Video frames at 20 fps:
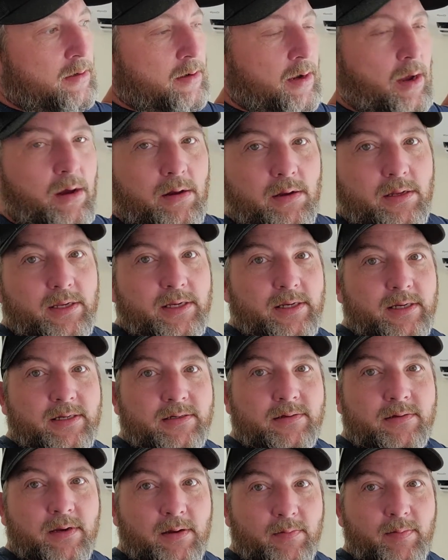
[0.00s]
all
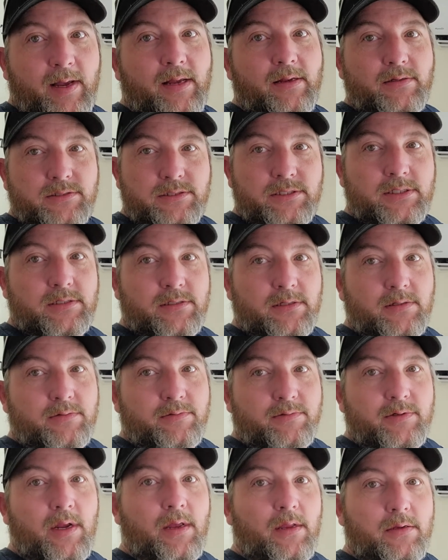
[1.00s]
in about
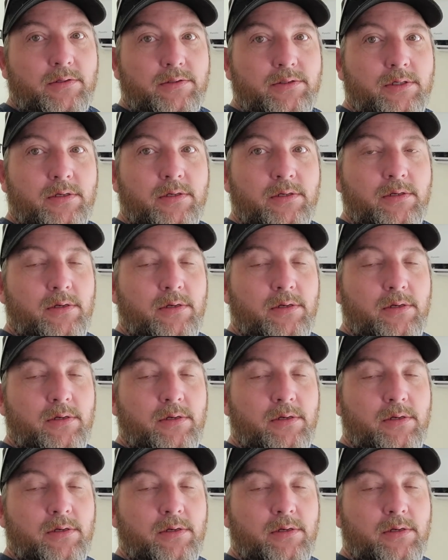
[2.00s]
$600,